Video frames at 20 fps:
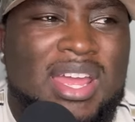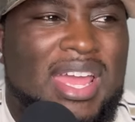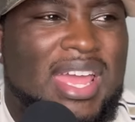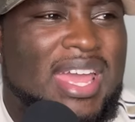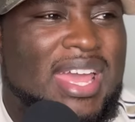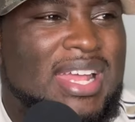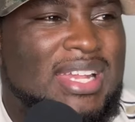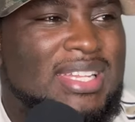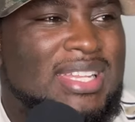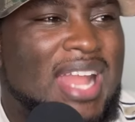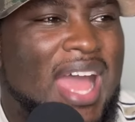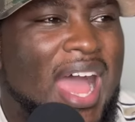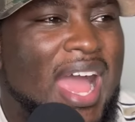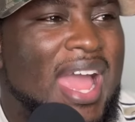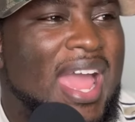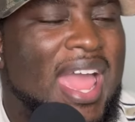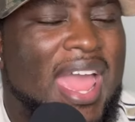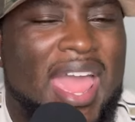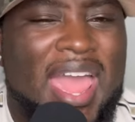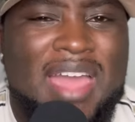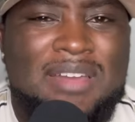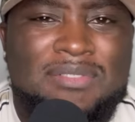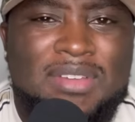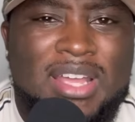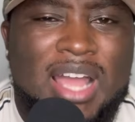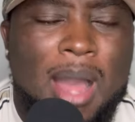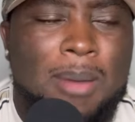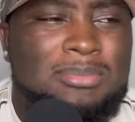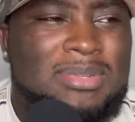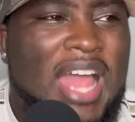in not having.
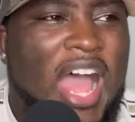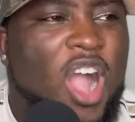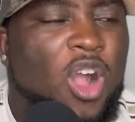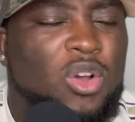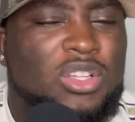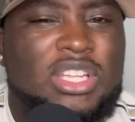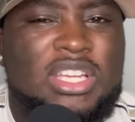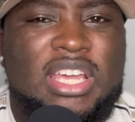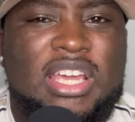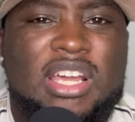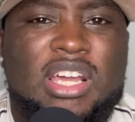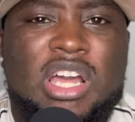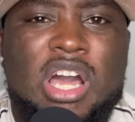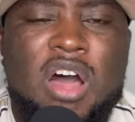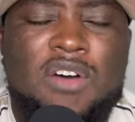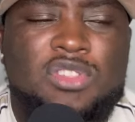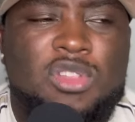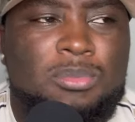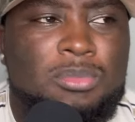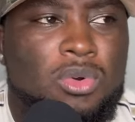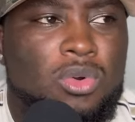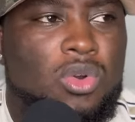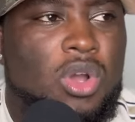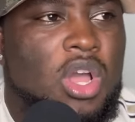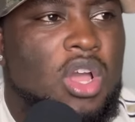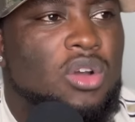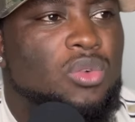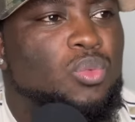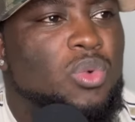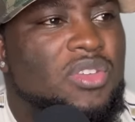I'm not going to get comfortable
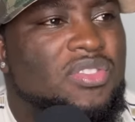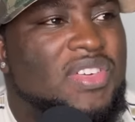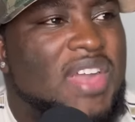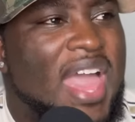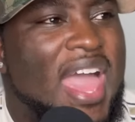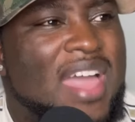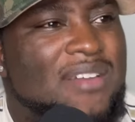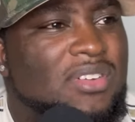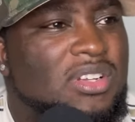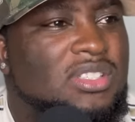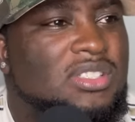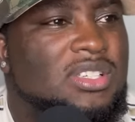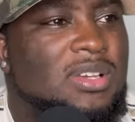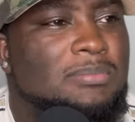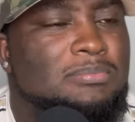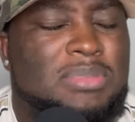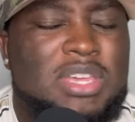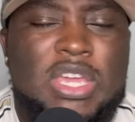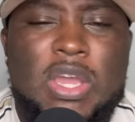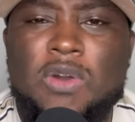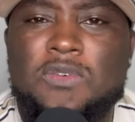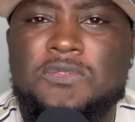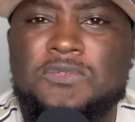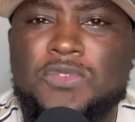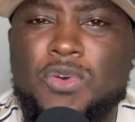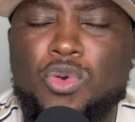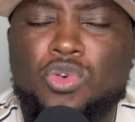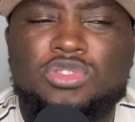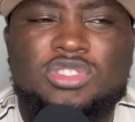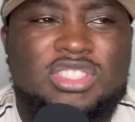with having to be on
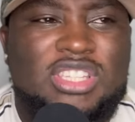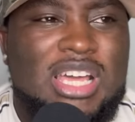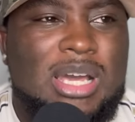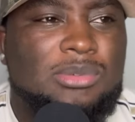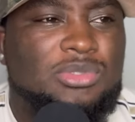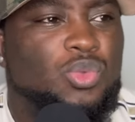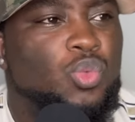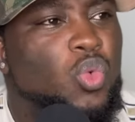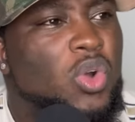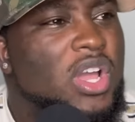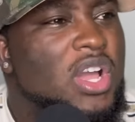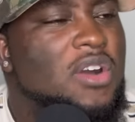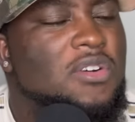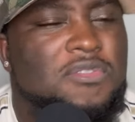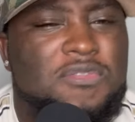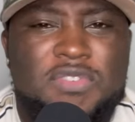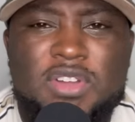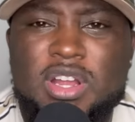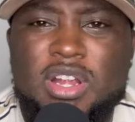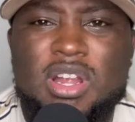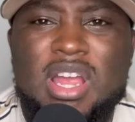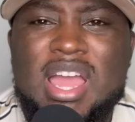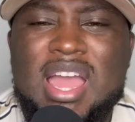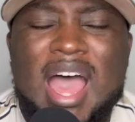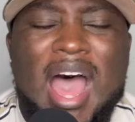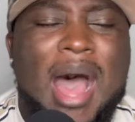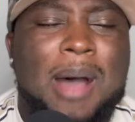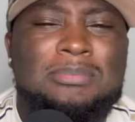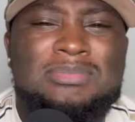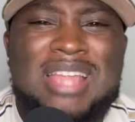food stamps, welfare.
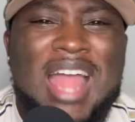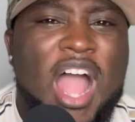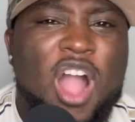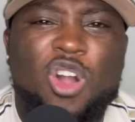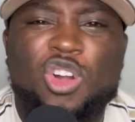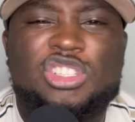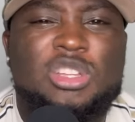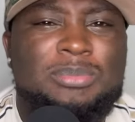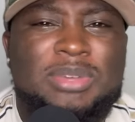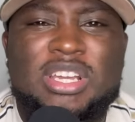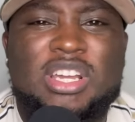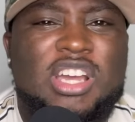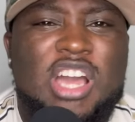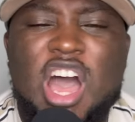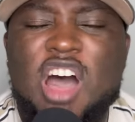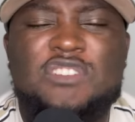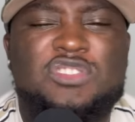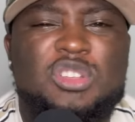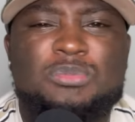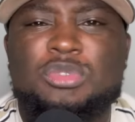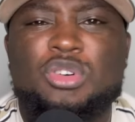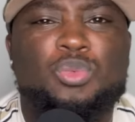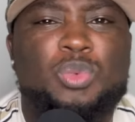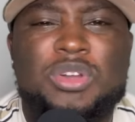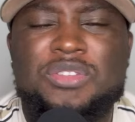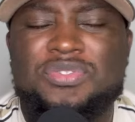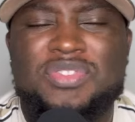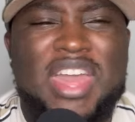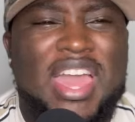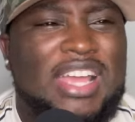I'm not going to be comfortable
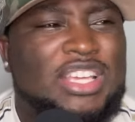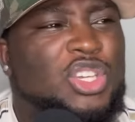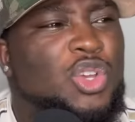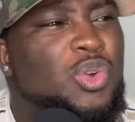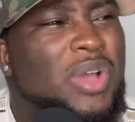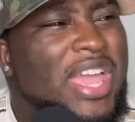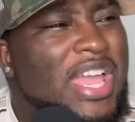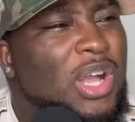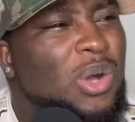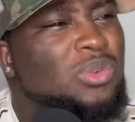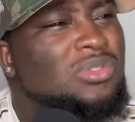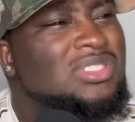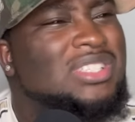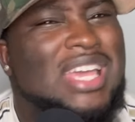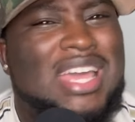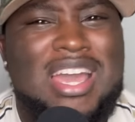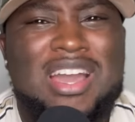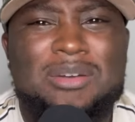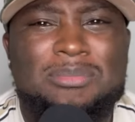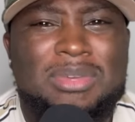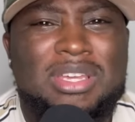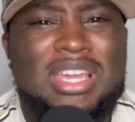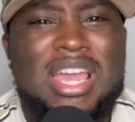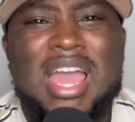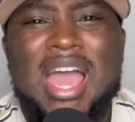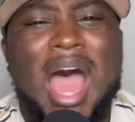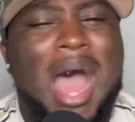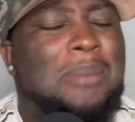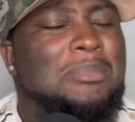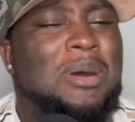with that. And you ain't going to tell me
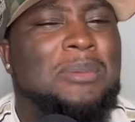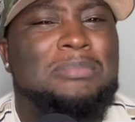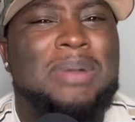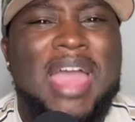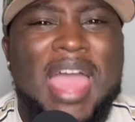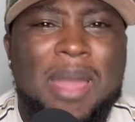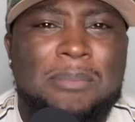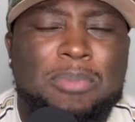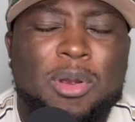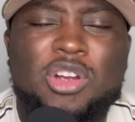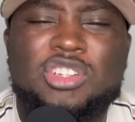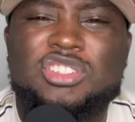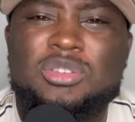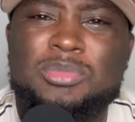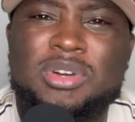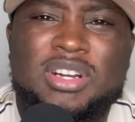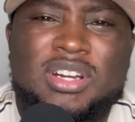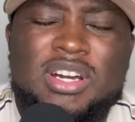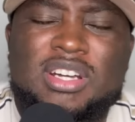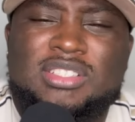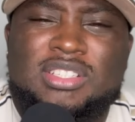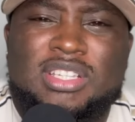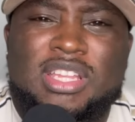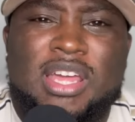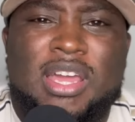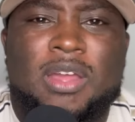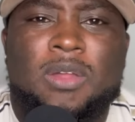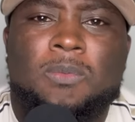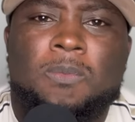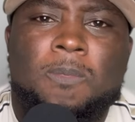I'm a bad person because of
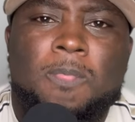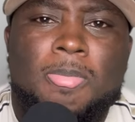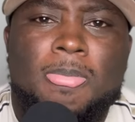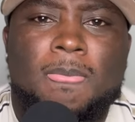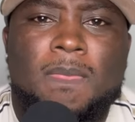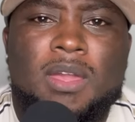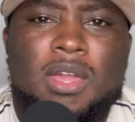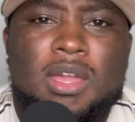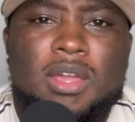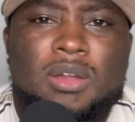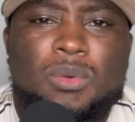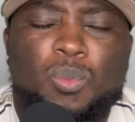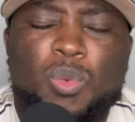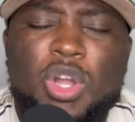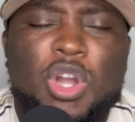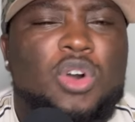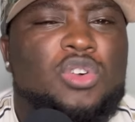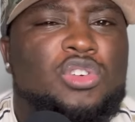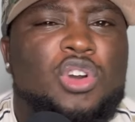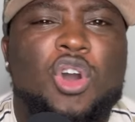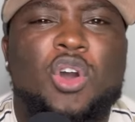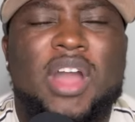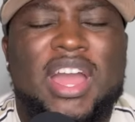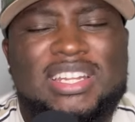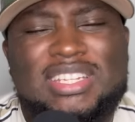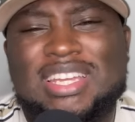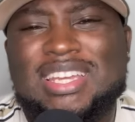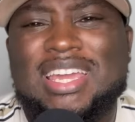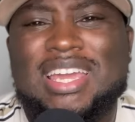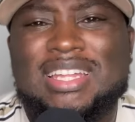that. We're going to go
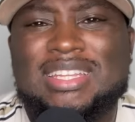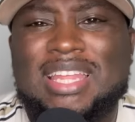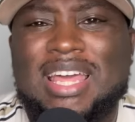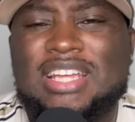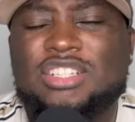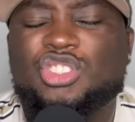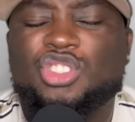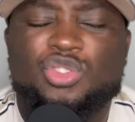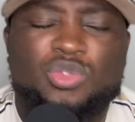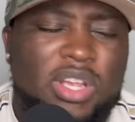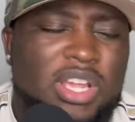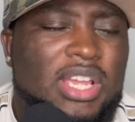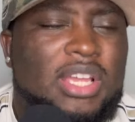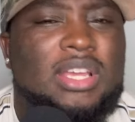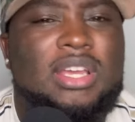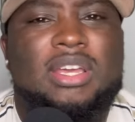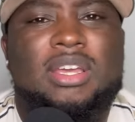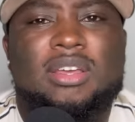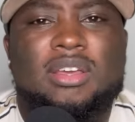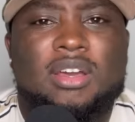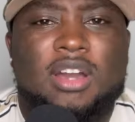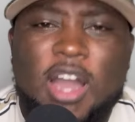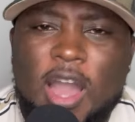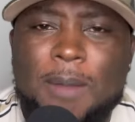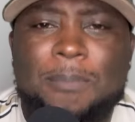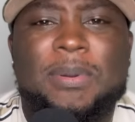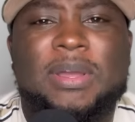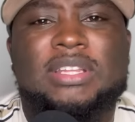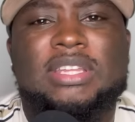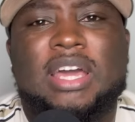ahead and get that straight
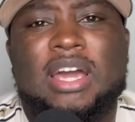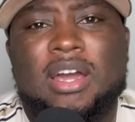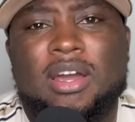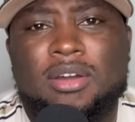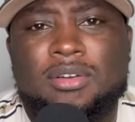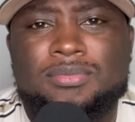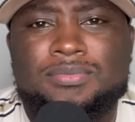up and down